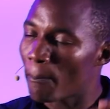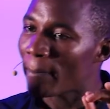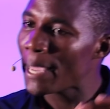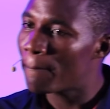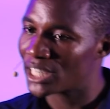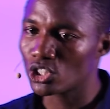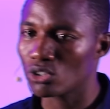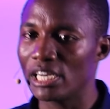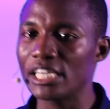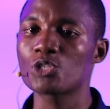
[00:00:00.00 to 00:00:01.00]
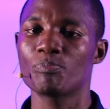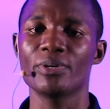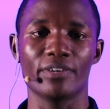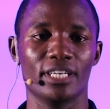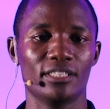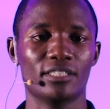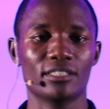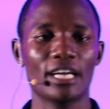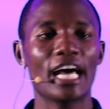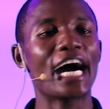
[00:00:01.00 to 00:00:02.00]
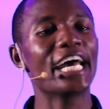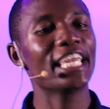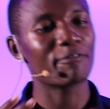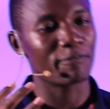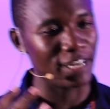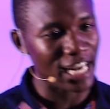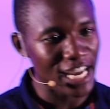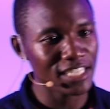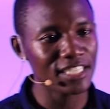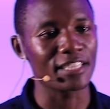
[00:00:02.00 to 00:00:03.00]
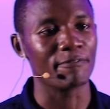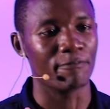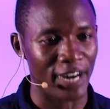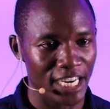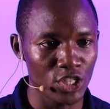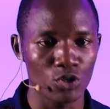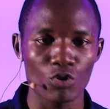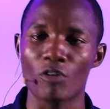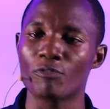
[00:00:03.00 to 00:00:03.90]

my personal experience, I have learned the value of